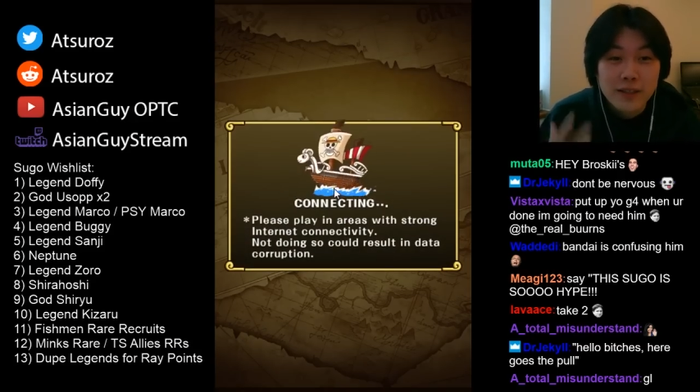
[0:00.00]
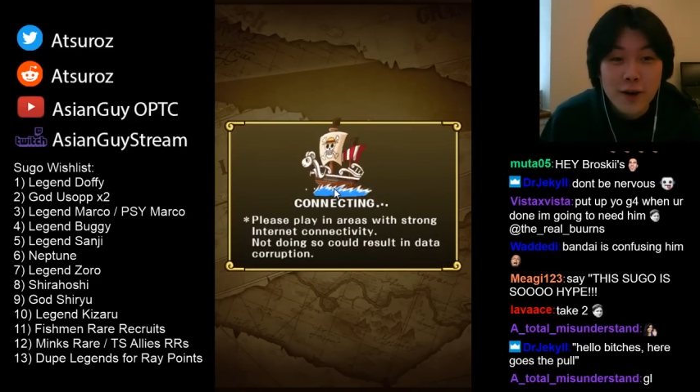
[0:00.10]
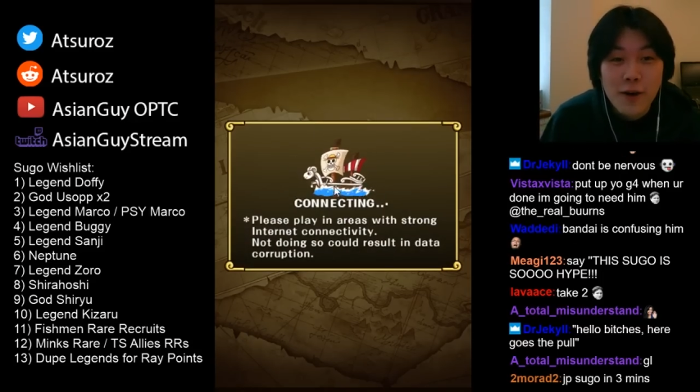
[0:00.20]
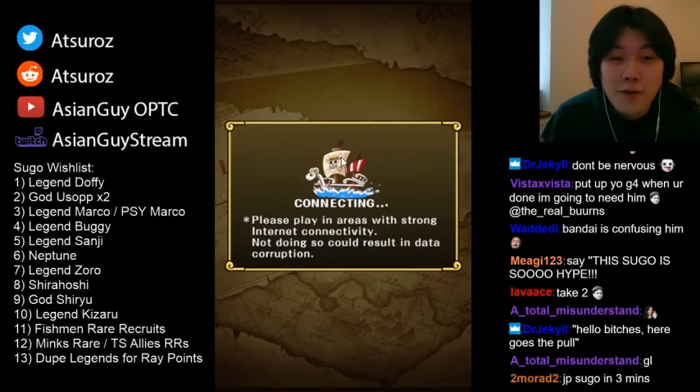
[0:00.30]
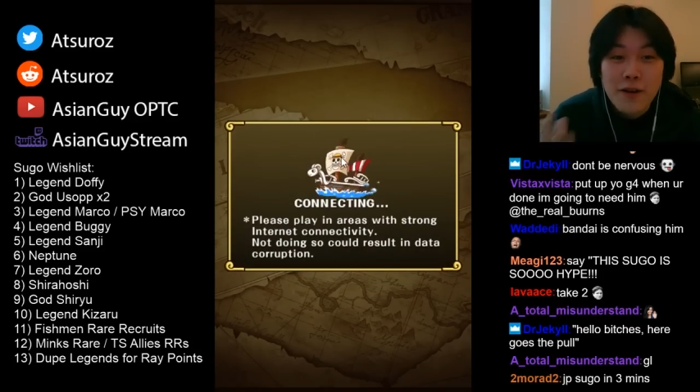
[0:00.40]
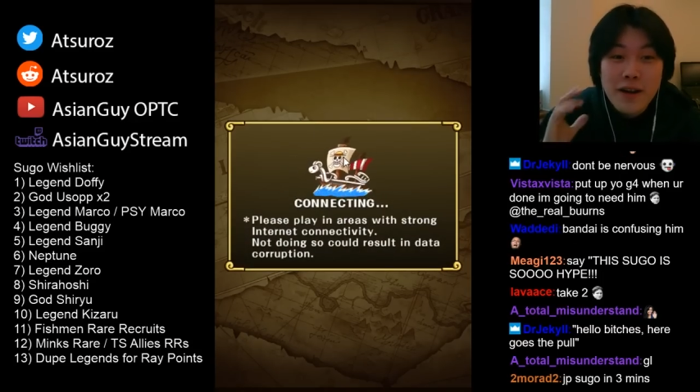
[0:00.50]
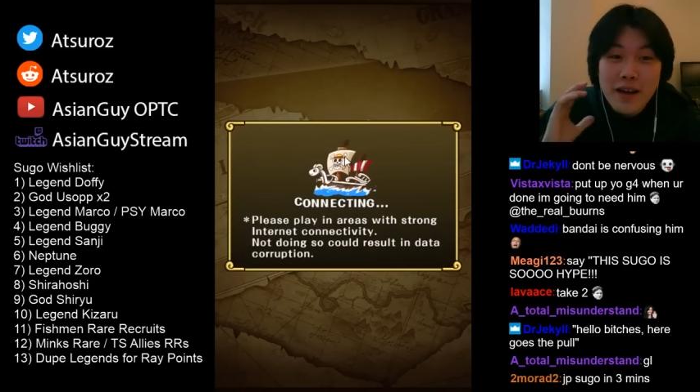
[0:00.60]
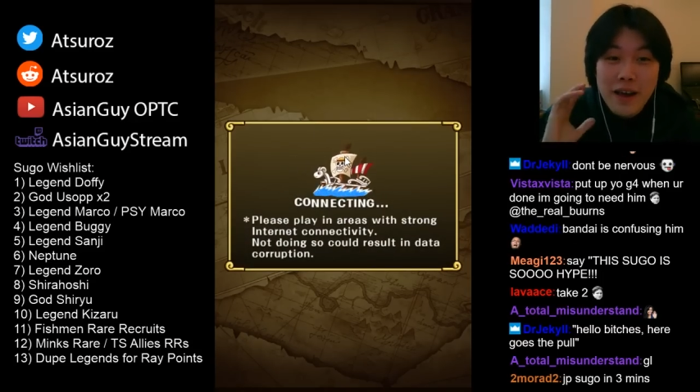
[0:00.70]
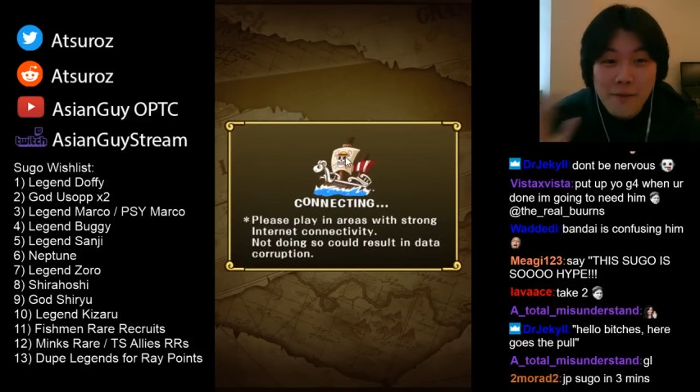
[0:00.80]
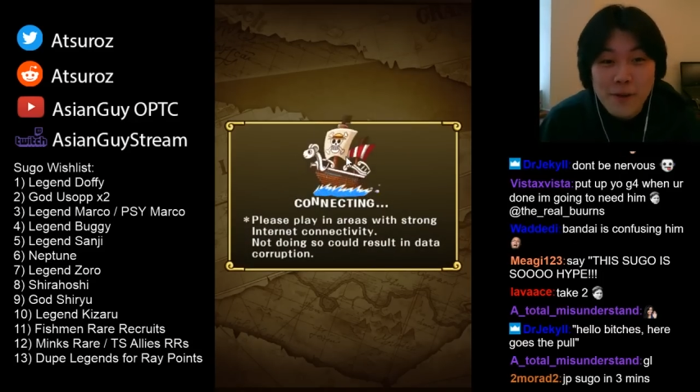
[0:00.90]
So,
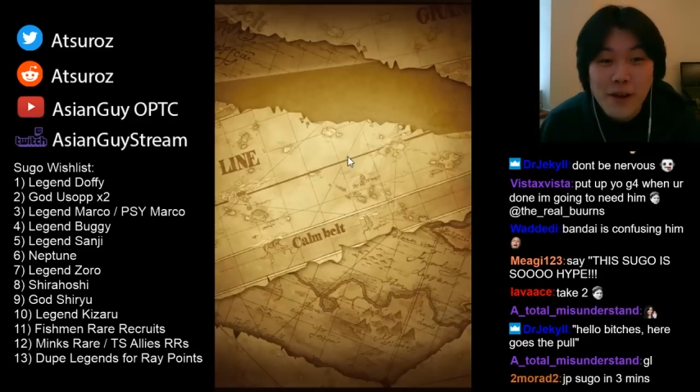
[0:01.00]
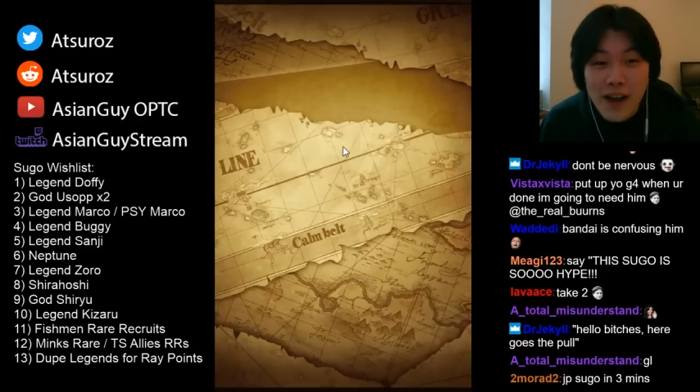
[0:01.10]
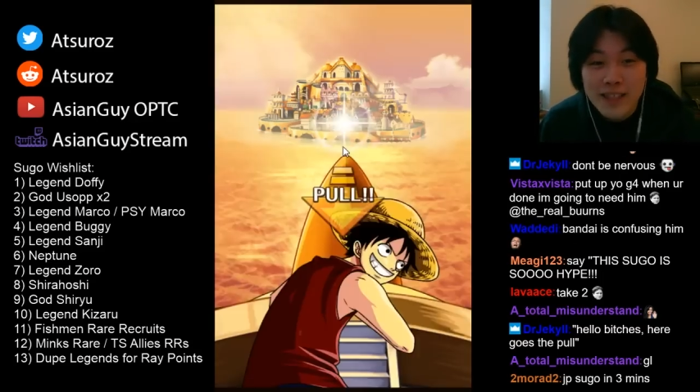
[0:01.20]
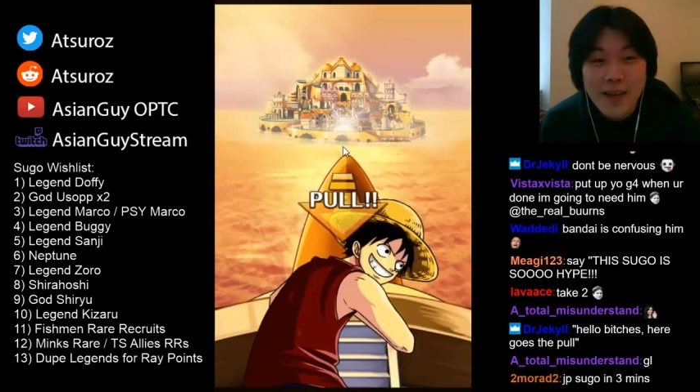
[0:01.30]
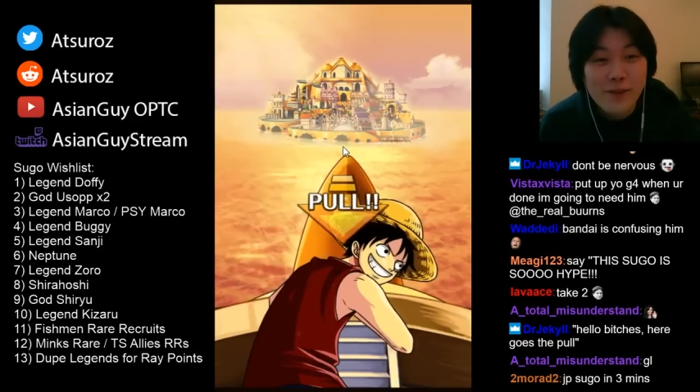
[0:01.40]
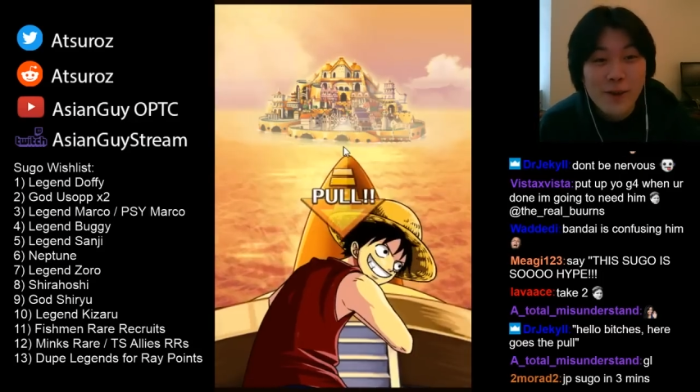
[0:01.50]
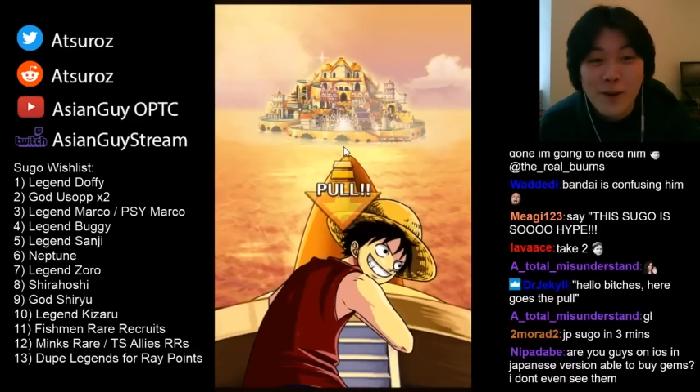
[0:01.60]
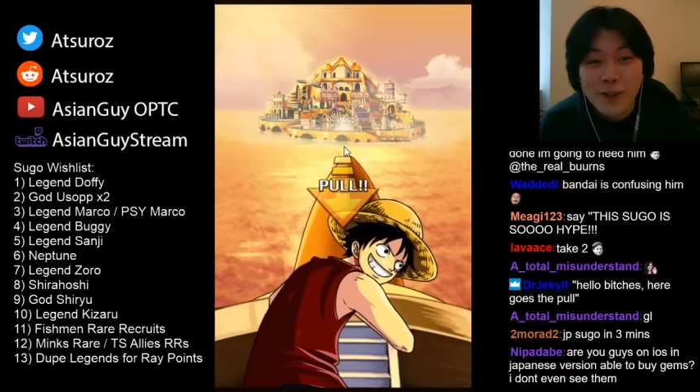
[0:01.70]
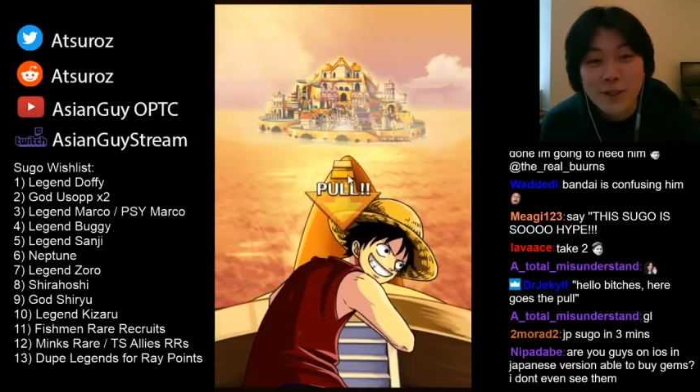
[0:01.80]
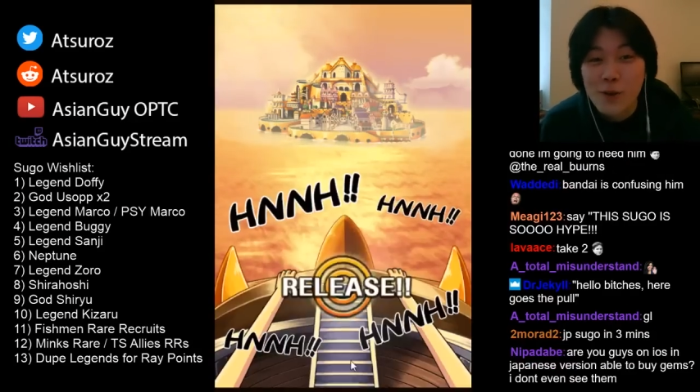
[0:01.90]
if you guys haven't
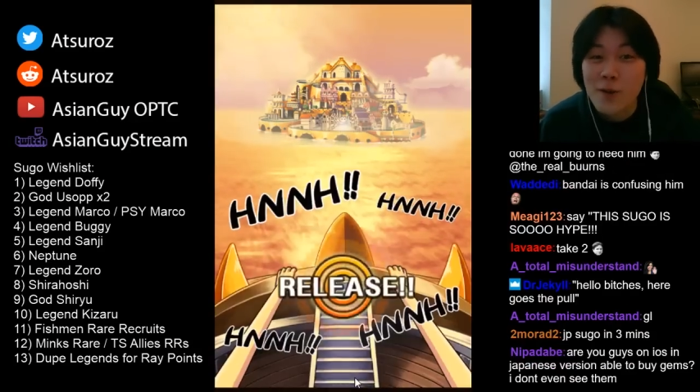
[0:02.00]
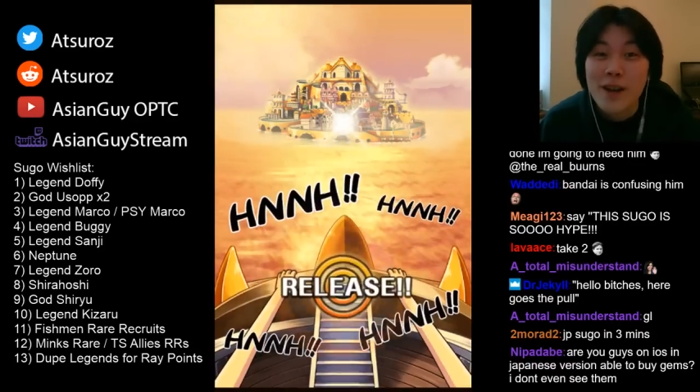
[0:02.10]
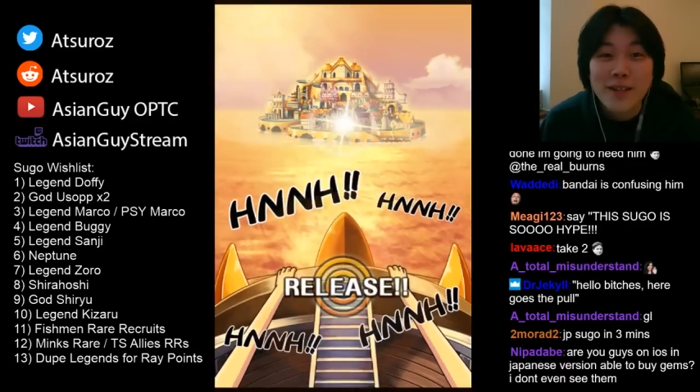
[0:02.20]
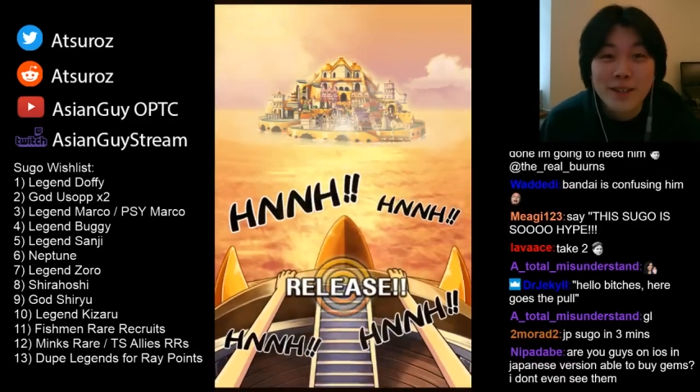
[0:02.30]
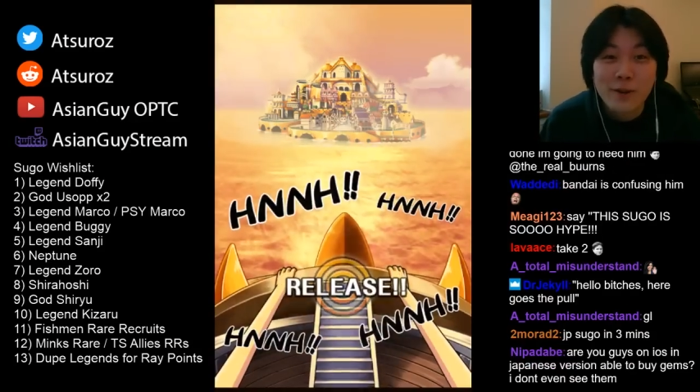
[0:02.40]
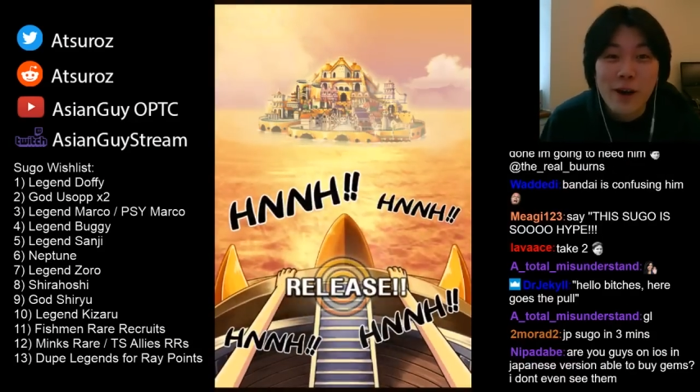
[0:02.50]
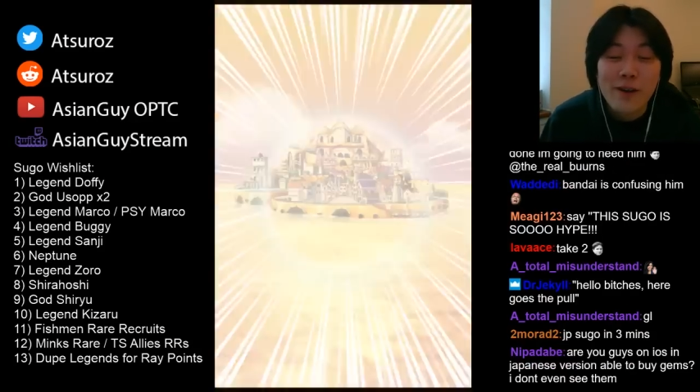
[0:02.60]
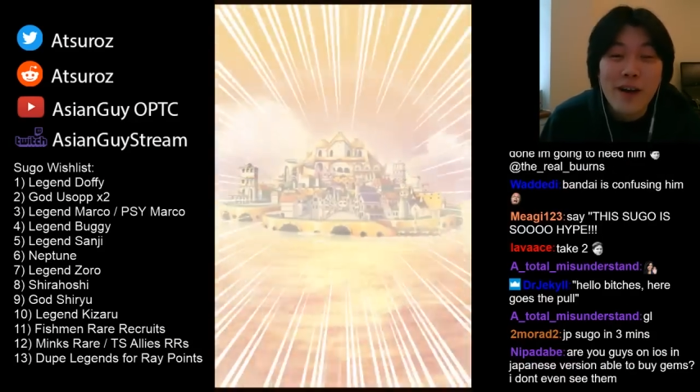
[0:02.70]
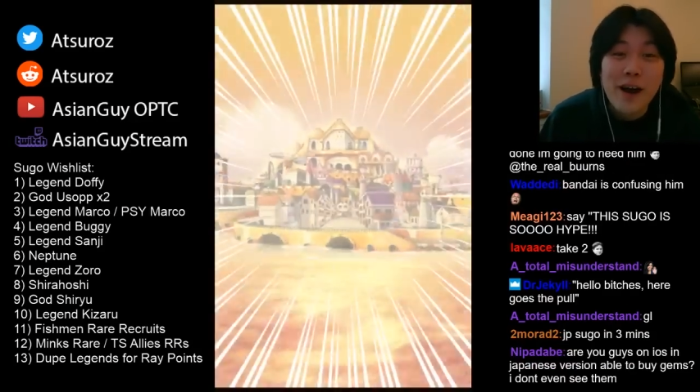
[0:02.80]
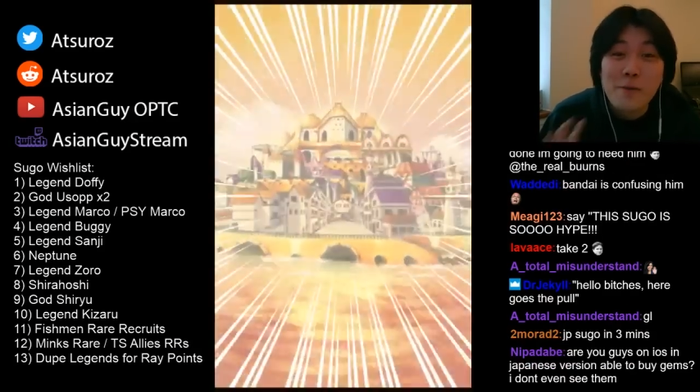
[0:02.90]
noticed already as
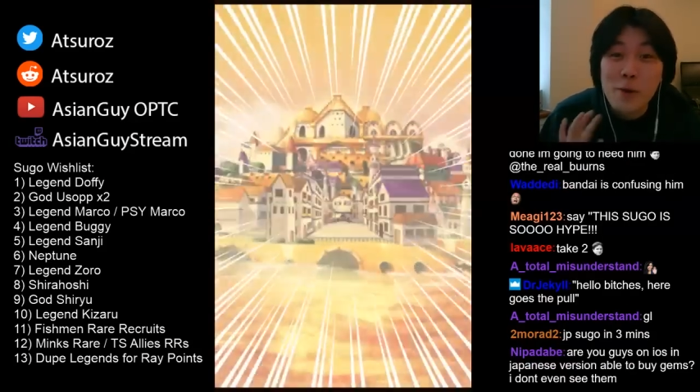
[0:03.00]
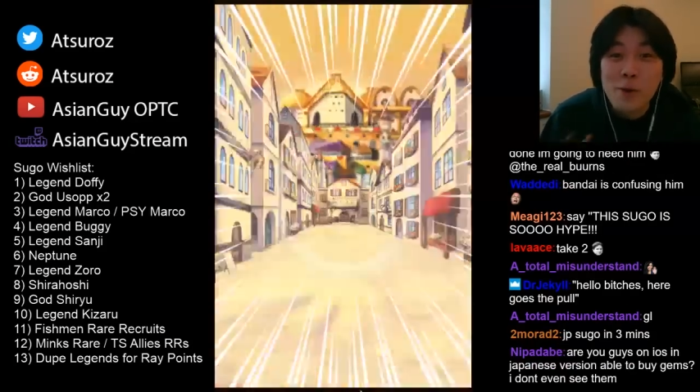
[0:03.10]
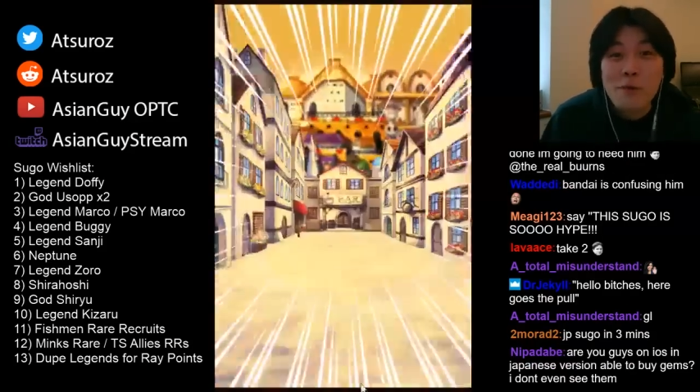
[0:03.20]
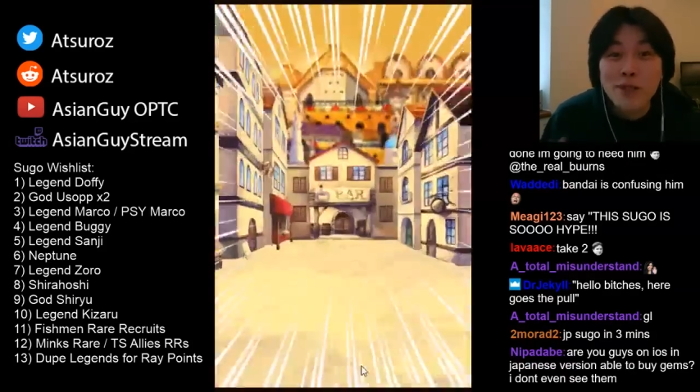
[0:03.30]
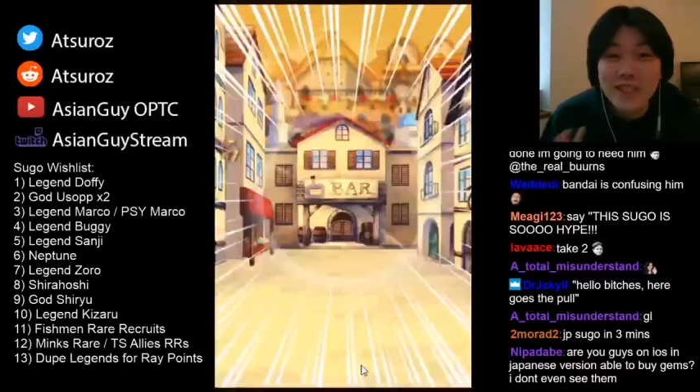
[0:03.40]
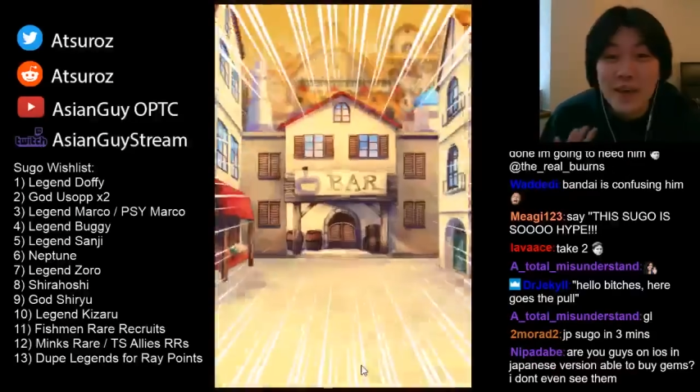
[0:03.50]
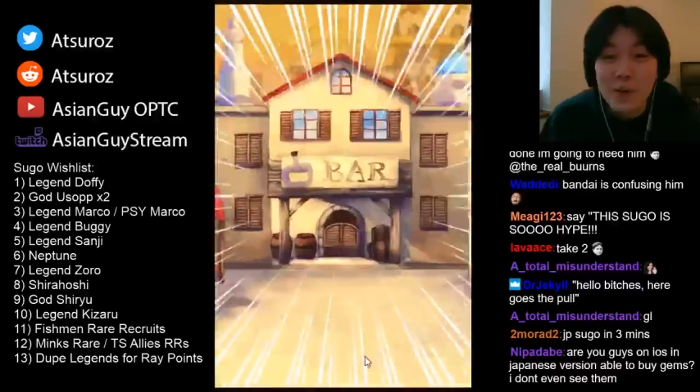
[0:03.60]
well, I'm almost at